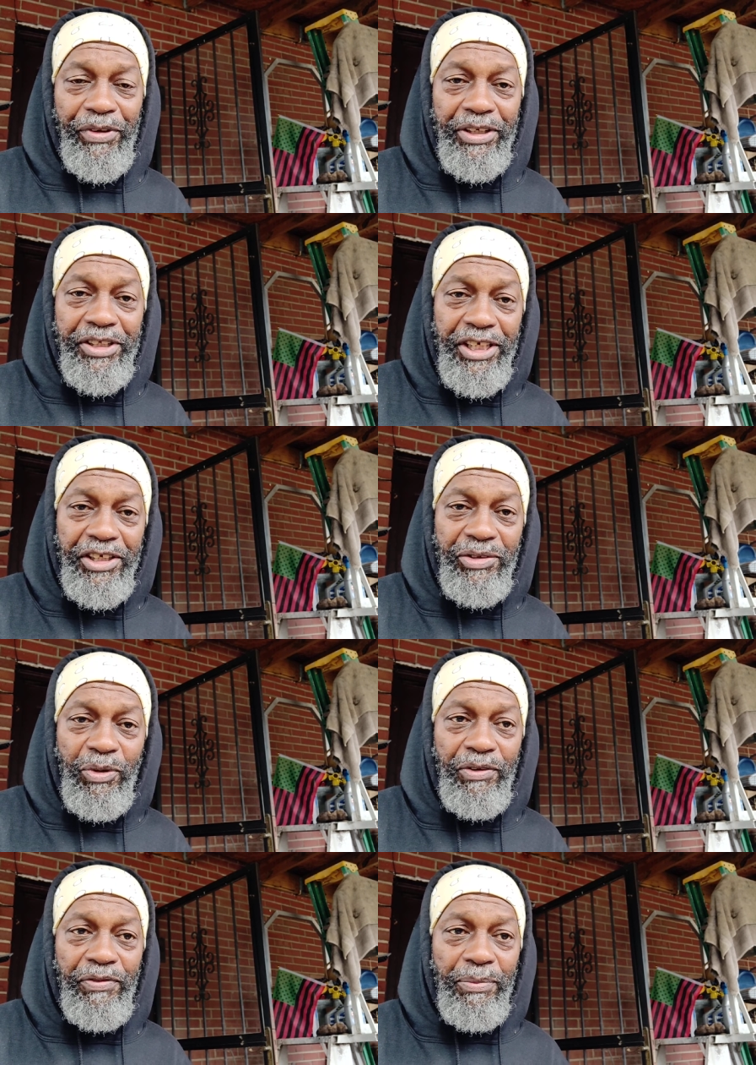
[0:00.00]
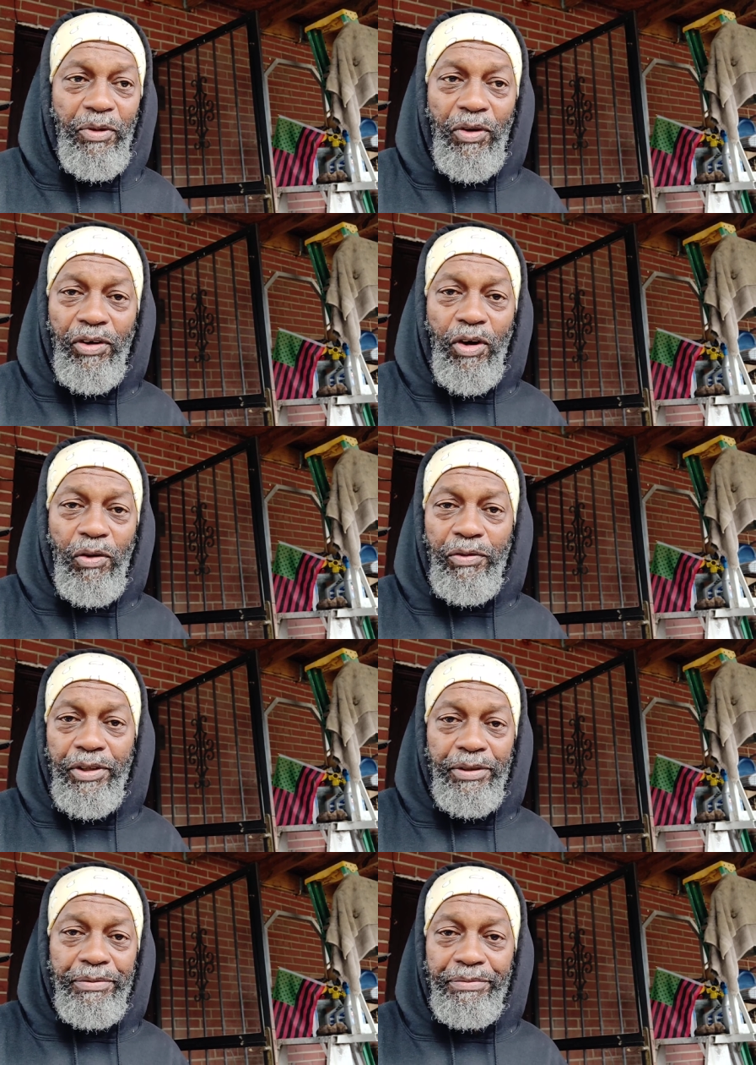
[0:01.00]
The teachers were from all
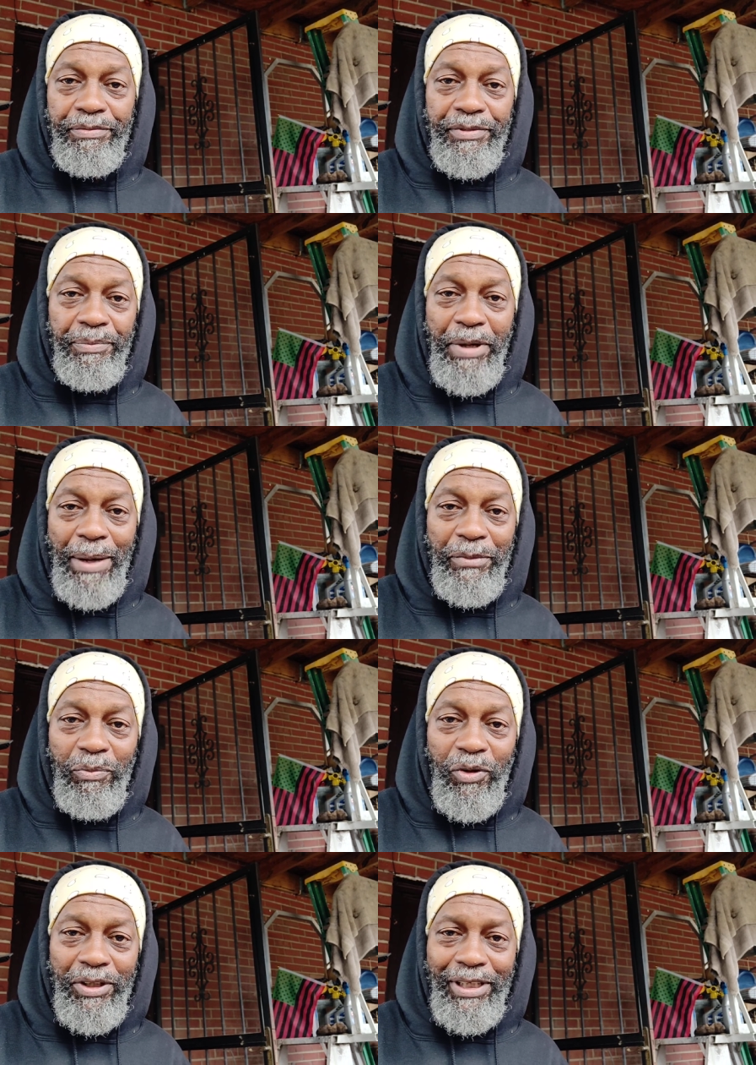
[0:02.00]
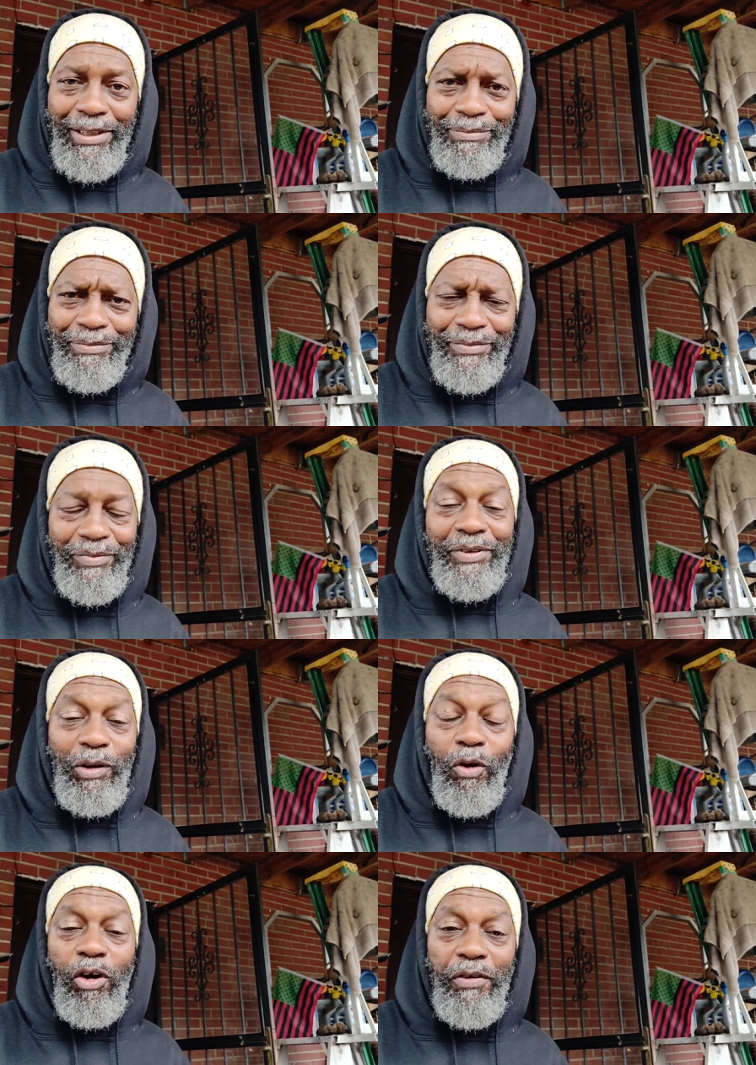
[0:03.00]
over the map. They weren't like
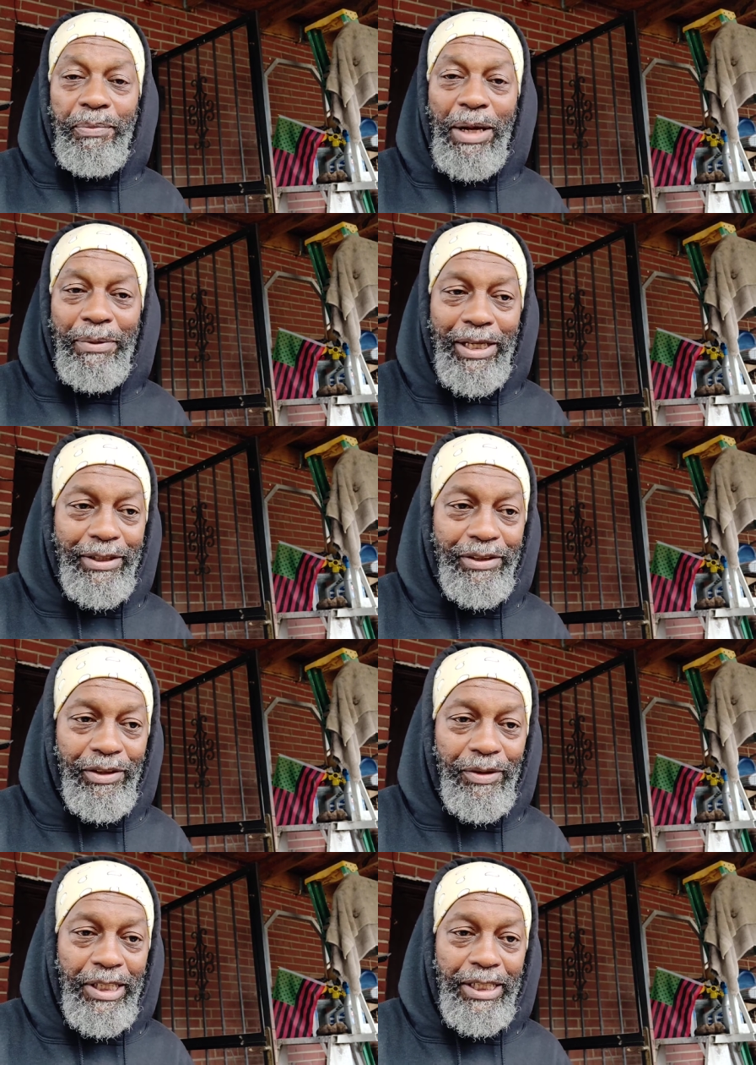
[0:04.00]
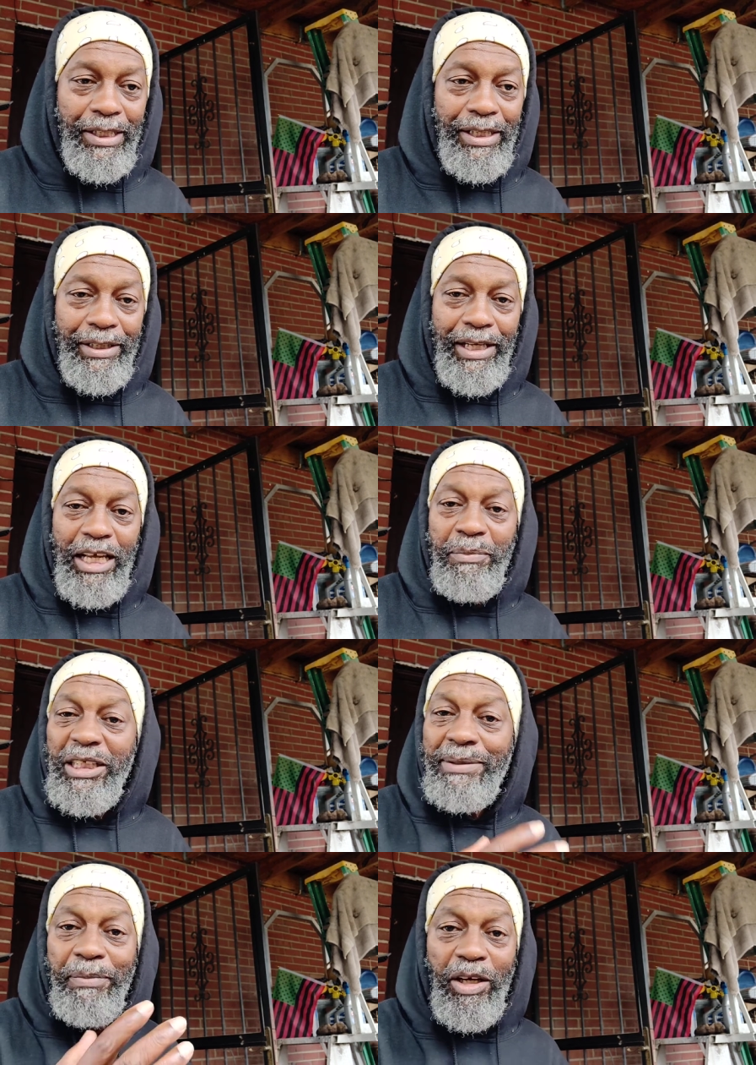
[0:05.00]
all over the map. Like you know, like A.B.
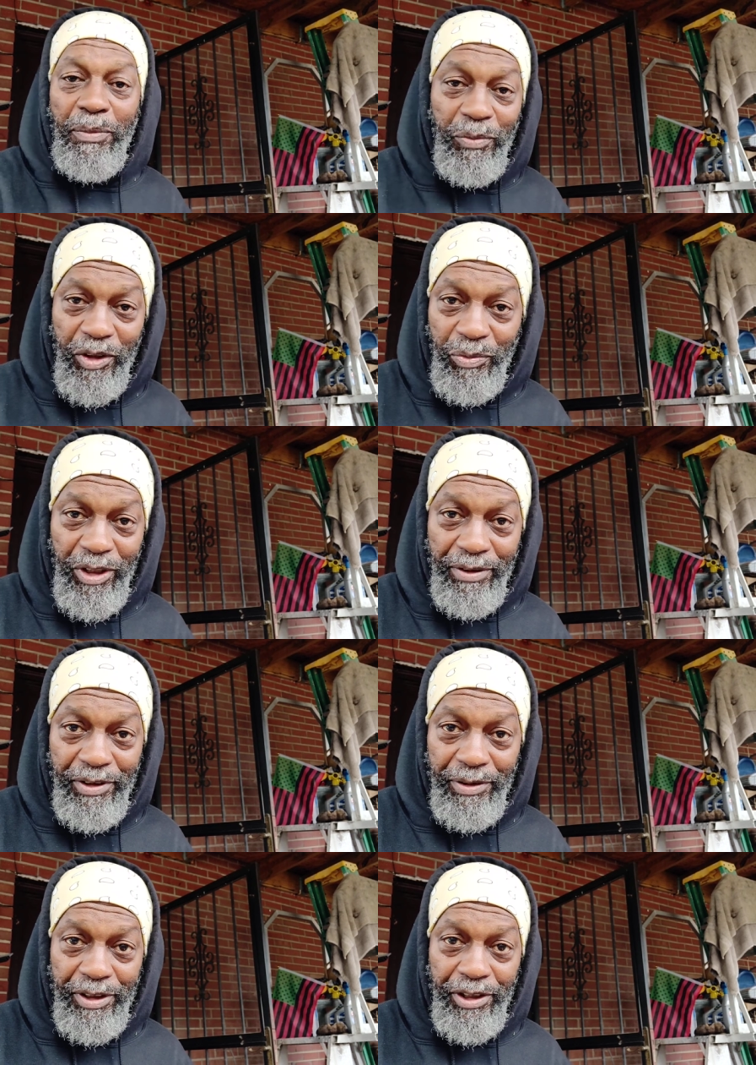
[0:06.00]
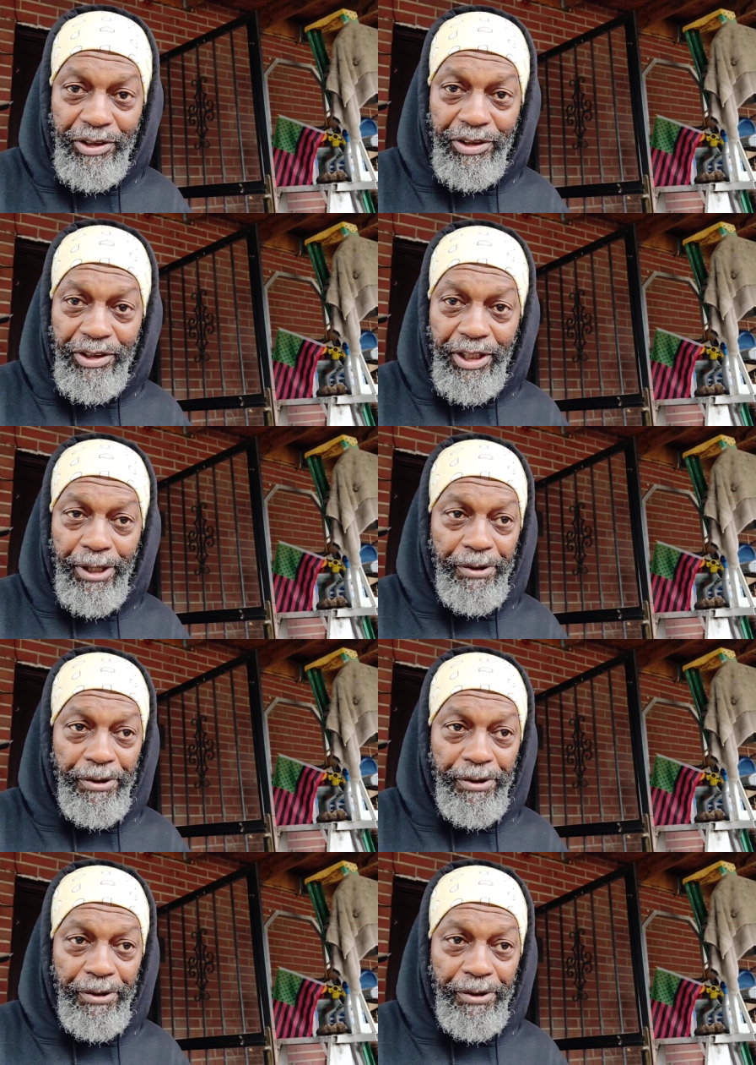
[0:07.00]
Spellman was one of the teachers there.